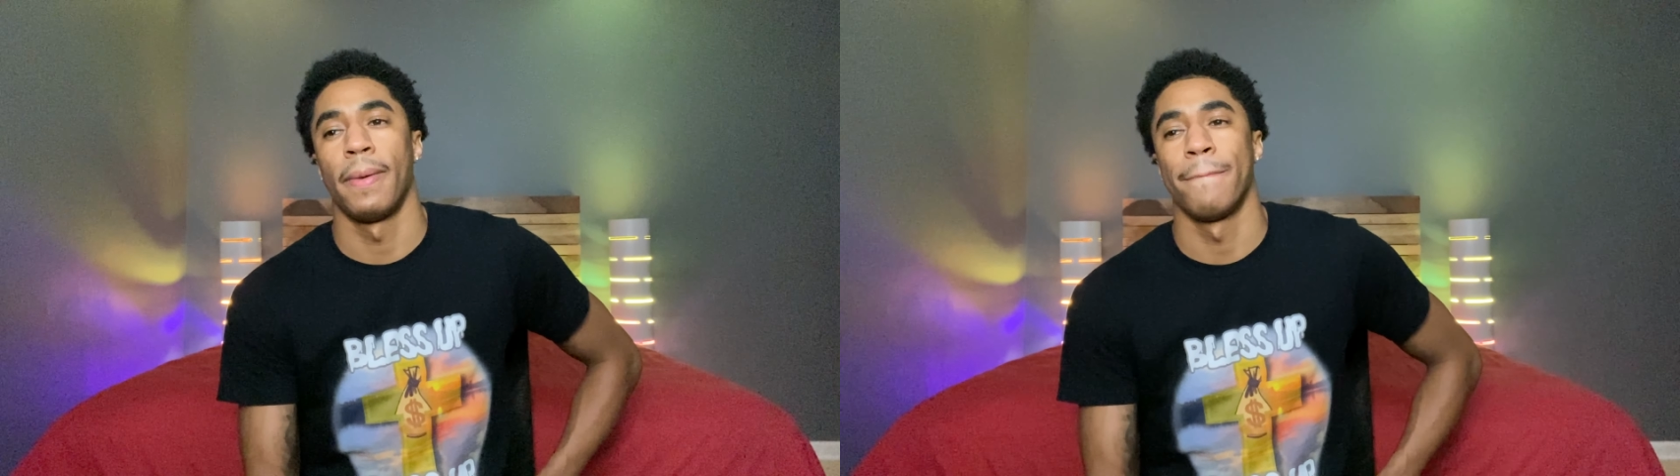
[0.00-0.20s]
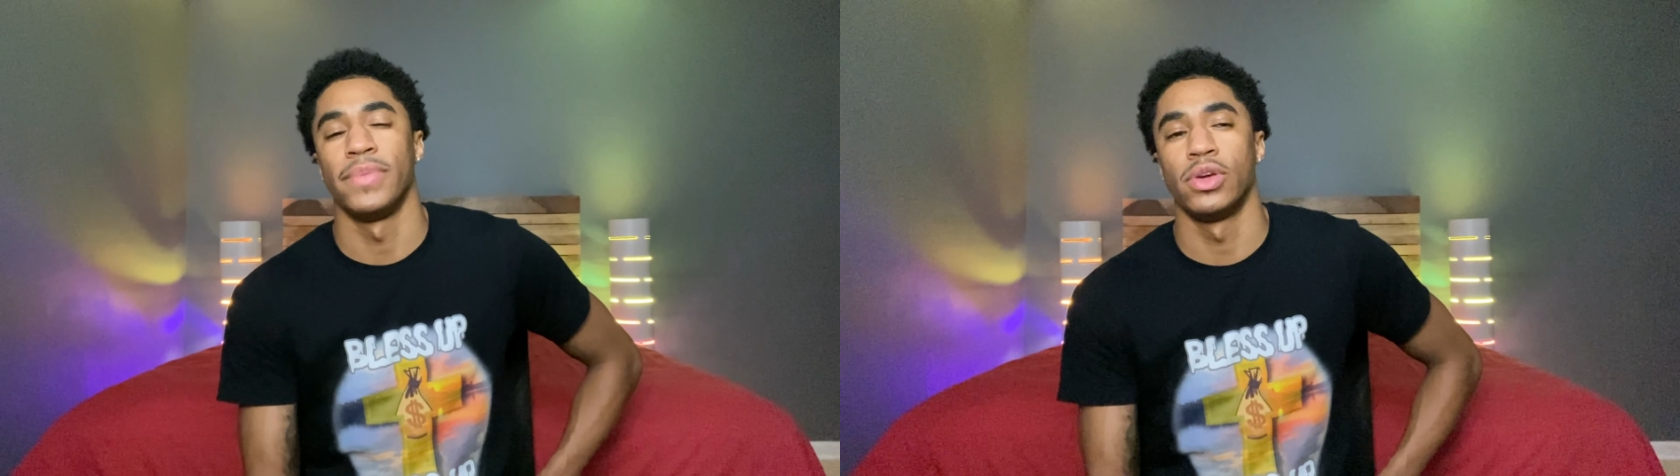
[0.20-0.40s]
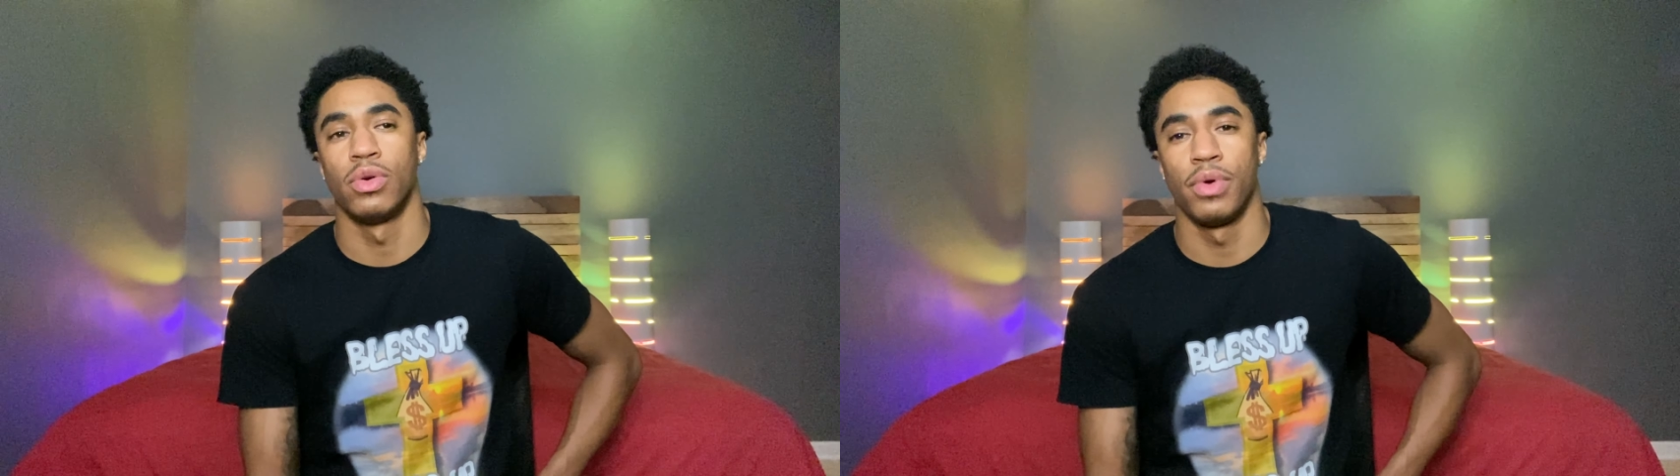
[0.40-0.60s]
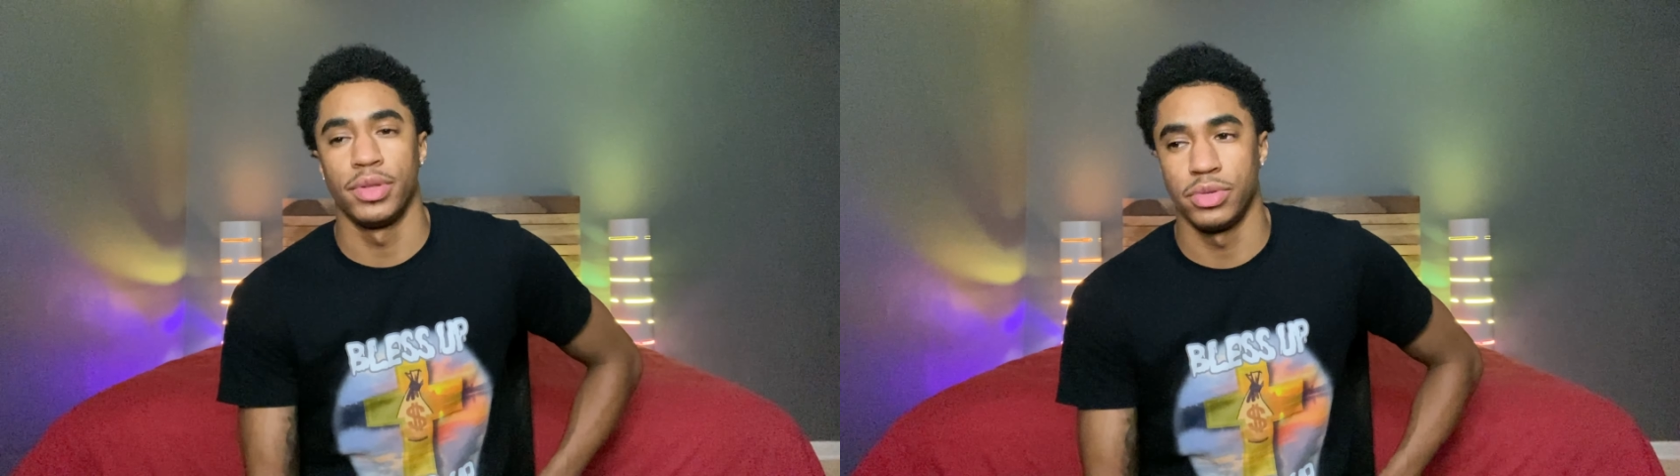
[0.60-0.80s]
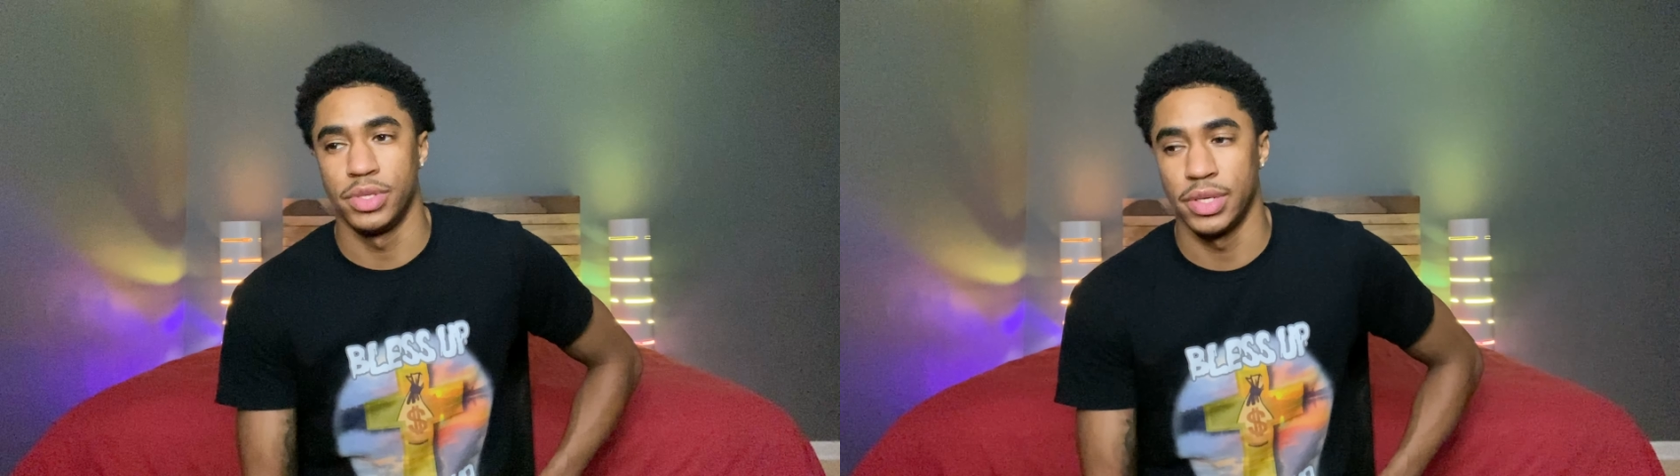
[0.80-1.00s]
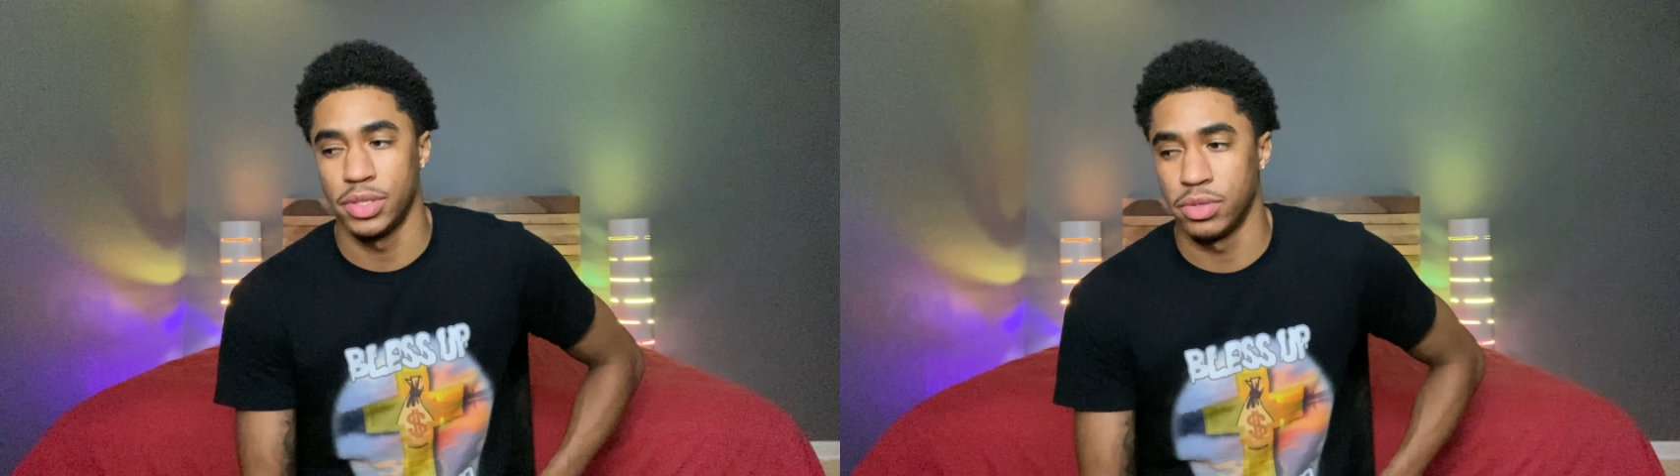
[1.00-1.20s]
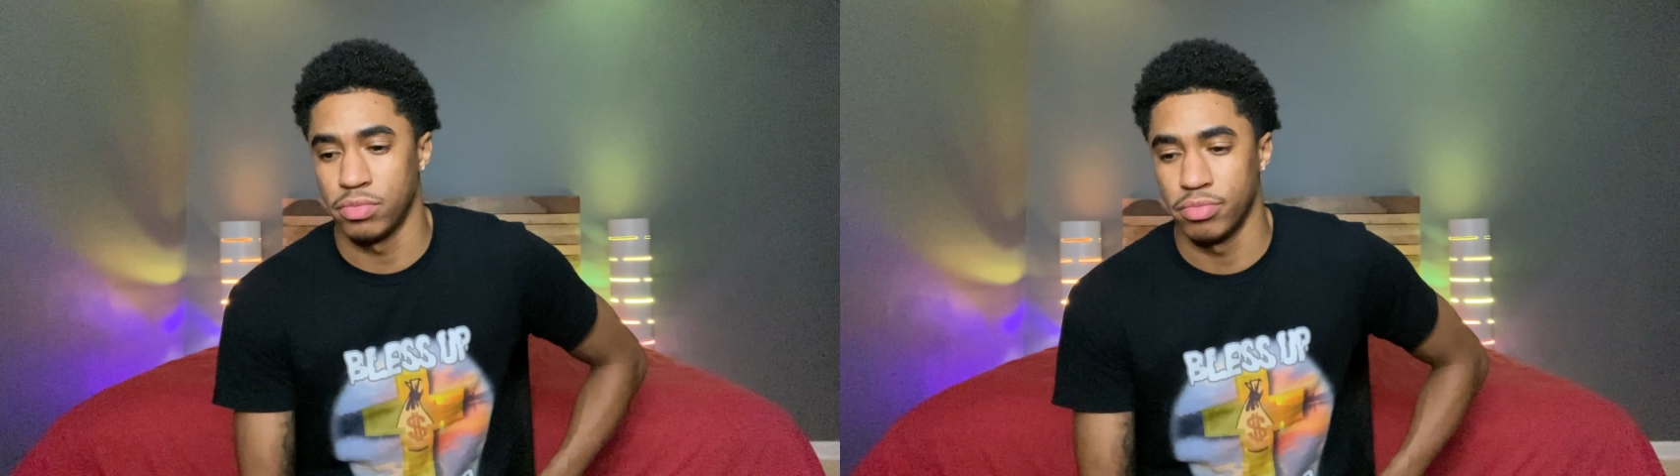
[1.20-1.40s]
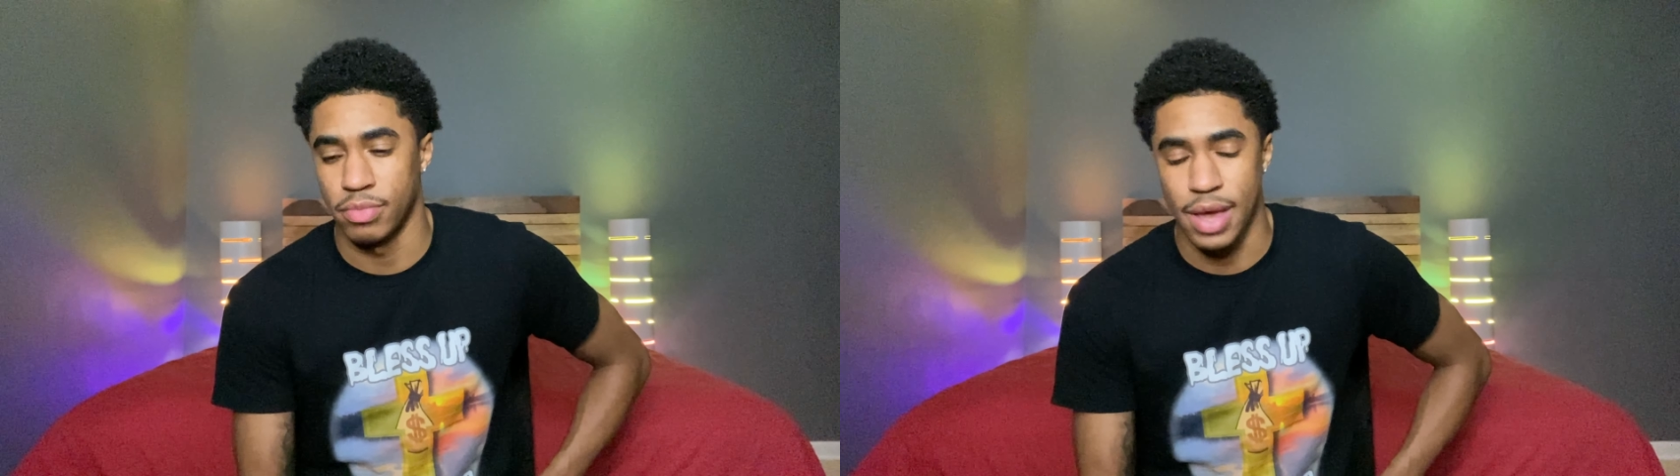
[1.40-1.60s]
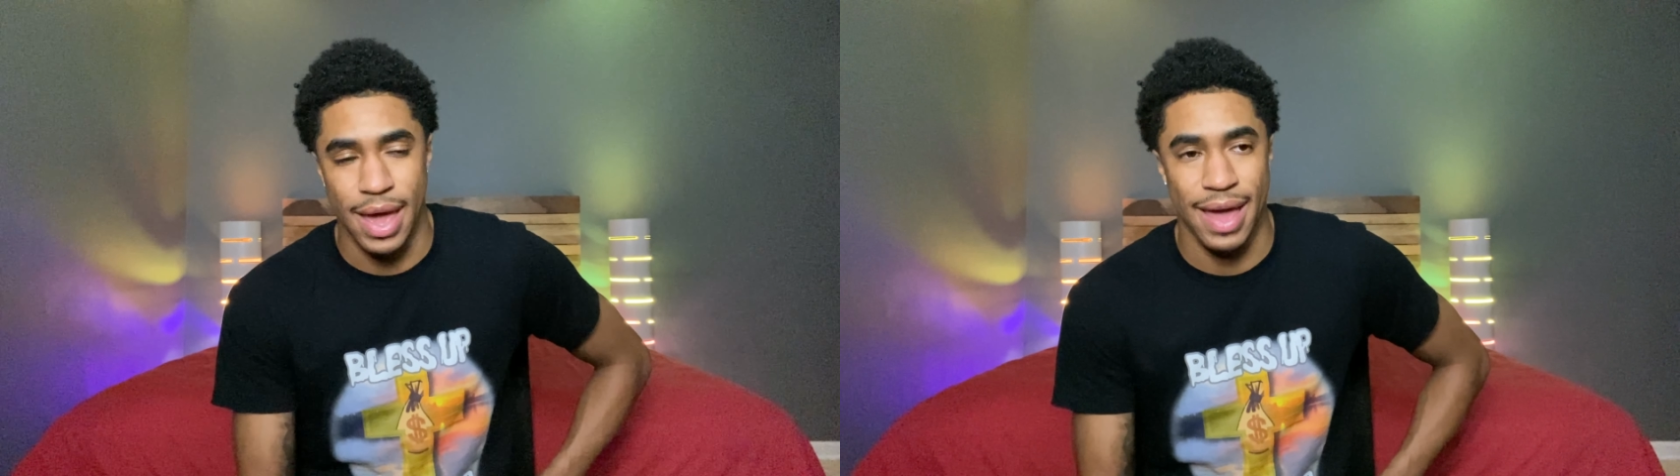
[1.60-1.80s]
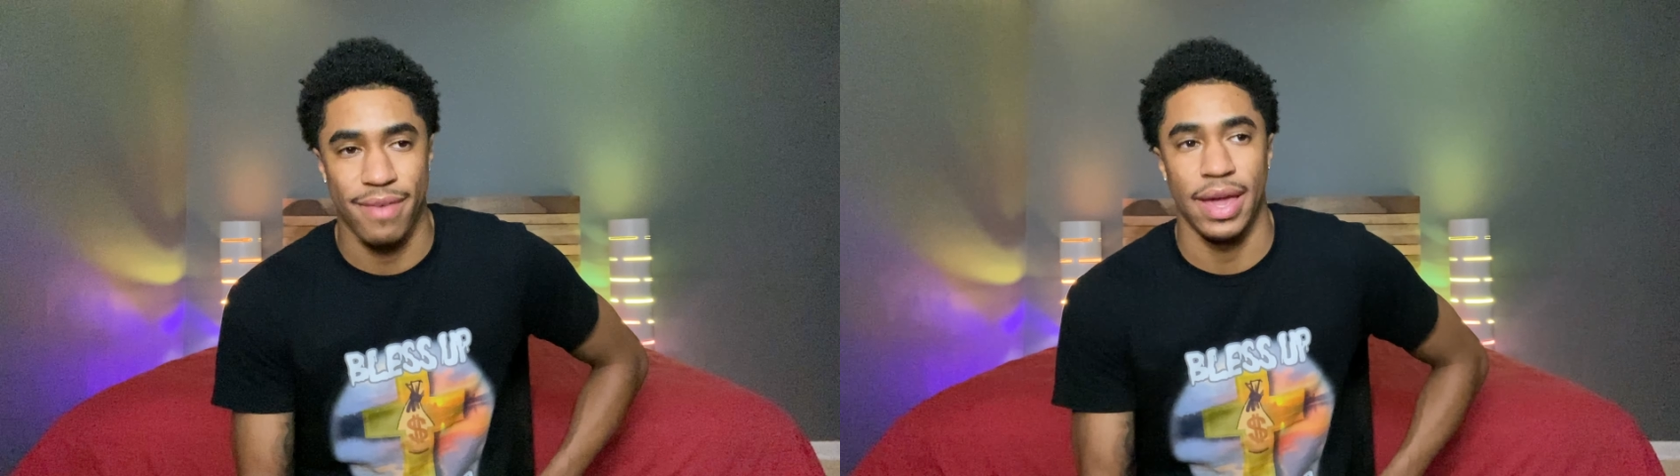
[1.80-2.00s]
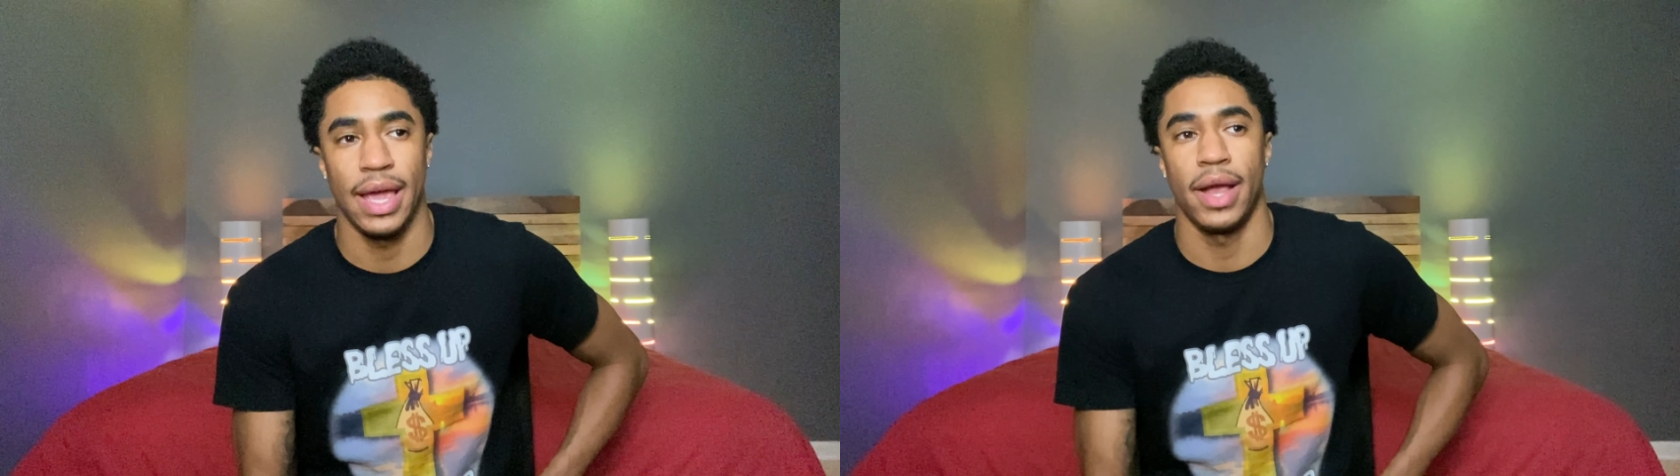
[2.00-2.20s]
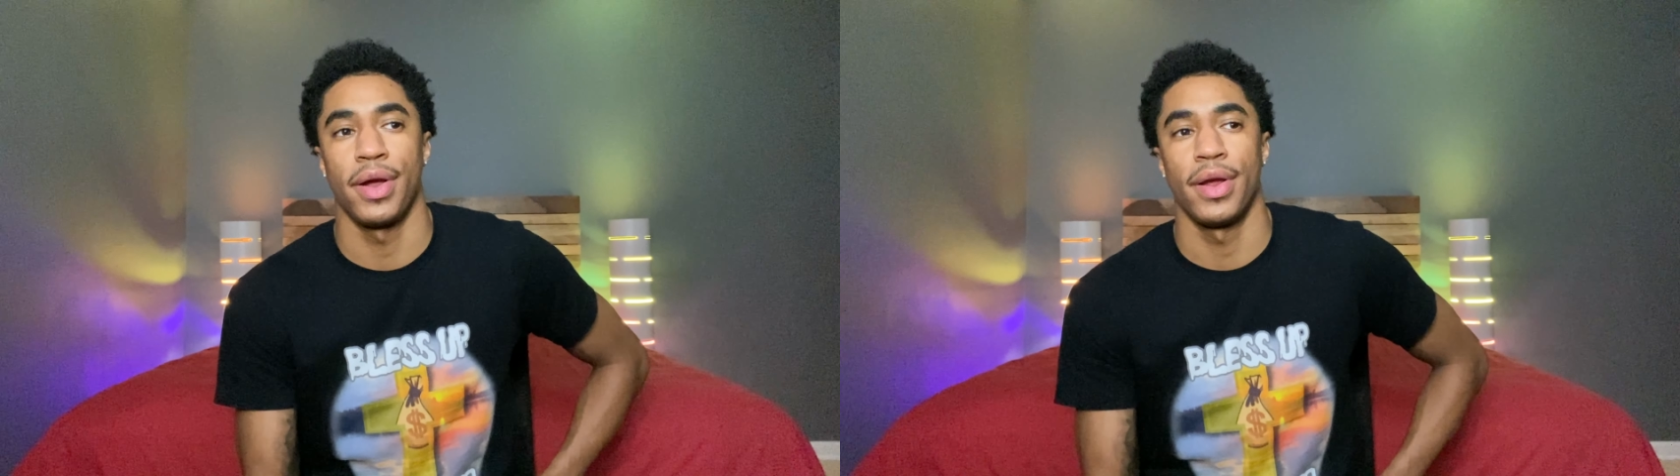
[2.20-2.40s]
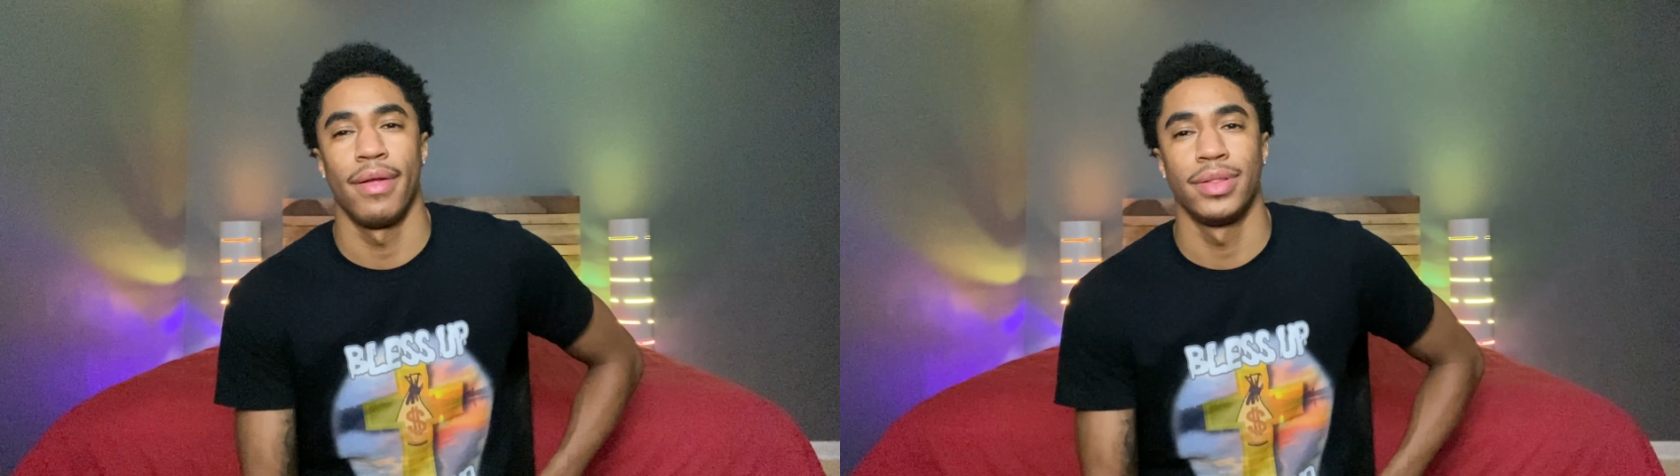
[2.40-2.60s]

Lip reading: You don't want to just have hair